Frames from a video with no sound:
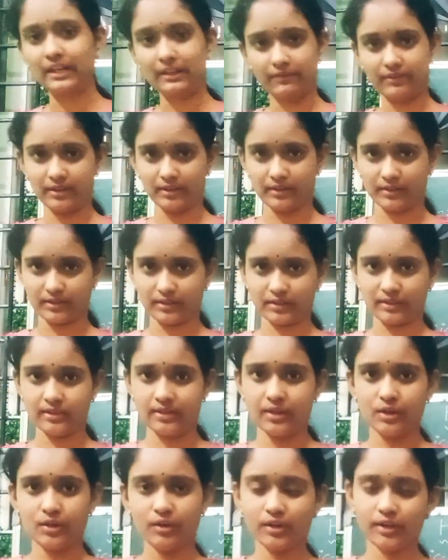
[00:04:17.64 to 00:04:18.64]
evidence.
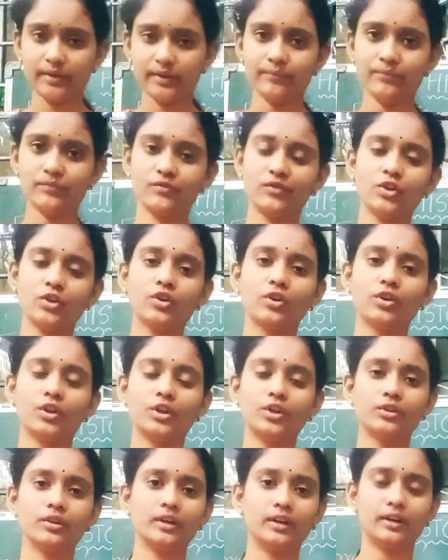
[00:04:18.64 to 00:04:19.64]
Okay, we're
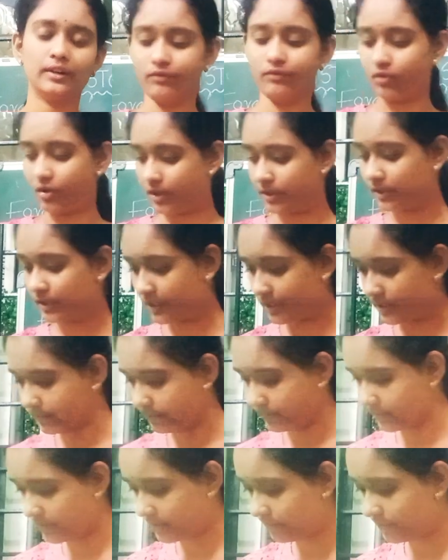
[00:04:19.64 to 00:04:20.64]
gonna what it is
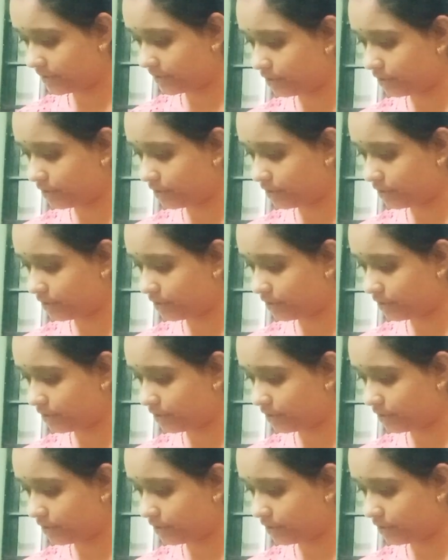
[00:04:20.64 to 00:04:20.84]
means, we're